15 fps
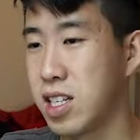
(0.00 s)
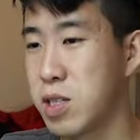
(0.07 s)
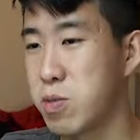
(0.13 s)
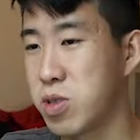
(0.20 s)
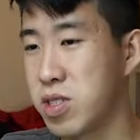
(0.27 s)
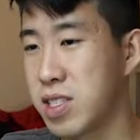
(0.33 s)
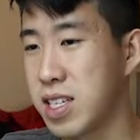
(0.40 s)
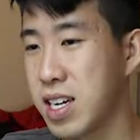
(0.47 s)
This
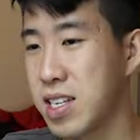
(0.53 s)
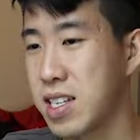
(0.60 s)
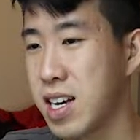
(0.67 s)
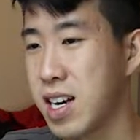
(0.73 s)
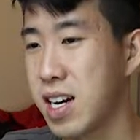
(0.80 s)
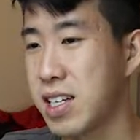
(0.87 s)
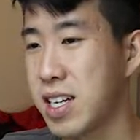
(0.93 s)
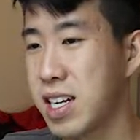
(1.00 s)
person says,
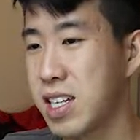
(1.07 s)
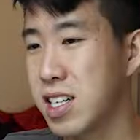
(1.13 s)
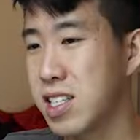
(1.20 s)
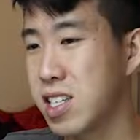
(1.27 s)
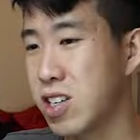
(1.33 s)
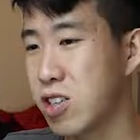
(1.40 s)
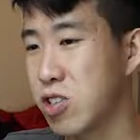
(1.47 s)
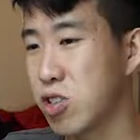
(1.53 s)
attendings
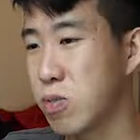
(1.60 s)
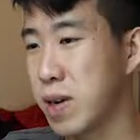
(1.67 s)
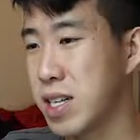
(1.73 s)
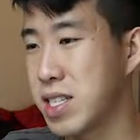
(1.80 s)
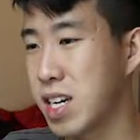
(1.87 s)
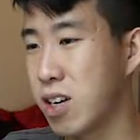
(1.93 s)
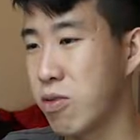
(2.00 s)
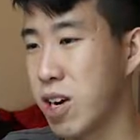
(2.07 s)
here do
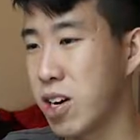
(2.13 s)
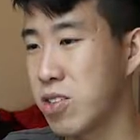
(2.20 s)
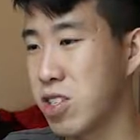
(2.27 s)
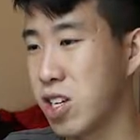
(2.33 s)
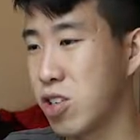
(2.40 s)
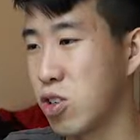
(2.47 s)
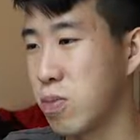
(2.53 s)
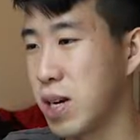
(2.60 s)
bedside rounds
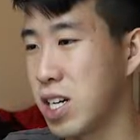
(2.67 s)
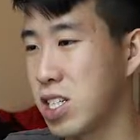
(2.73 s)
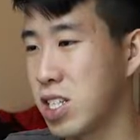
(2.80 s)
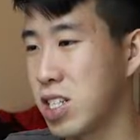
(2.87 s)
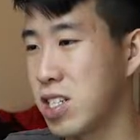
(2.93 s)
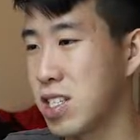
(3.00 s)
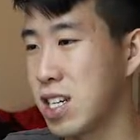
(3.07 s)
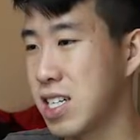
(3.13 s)
on new
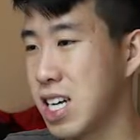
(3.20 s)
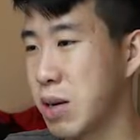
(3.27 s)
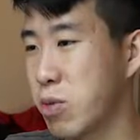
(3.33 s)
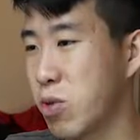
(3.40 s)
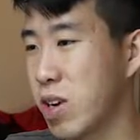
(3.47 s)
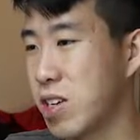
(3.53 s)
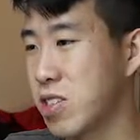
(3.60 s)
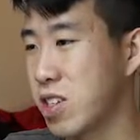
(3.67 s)
patients and
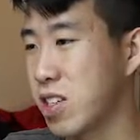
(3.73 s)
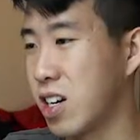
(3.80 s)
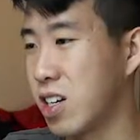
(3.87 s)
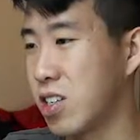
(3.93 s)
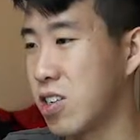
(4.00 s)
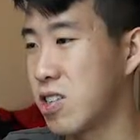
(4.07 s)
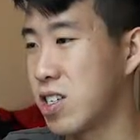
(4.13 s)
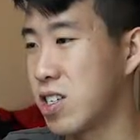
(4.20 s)
table rounds on others.